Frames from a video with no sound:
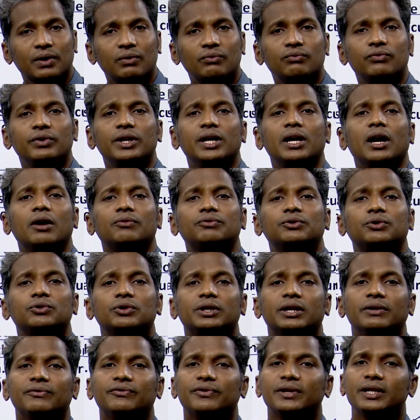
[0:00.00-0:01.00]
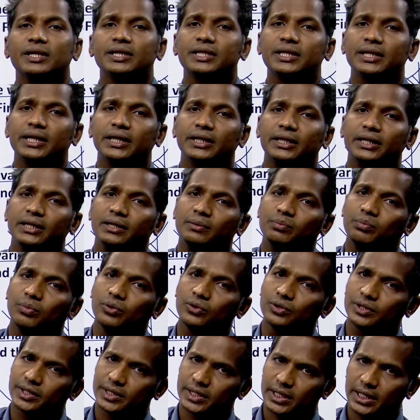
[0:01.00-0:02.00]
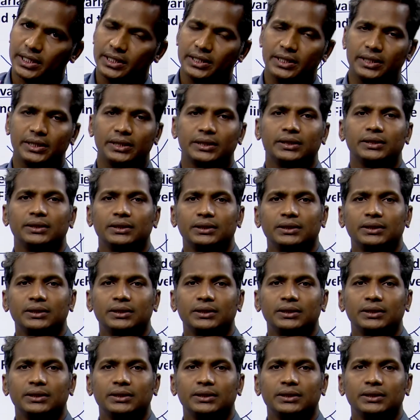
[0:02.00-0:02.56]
We have to differentiate it both sides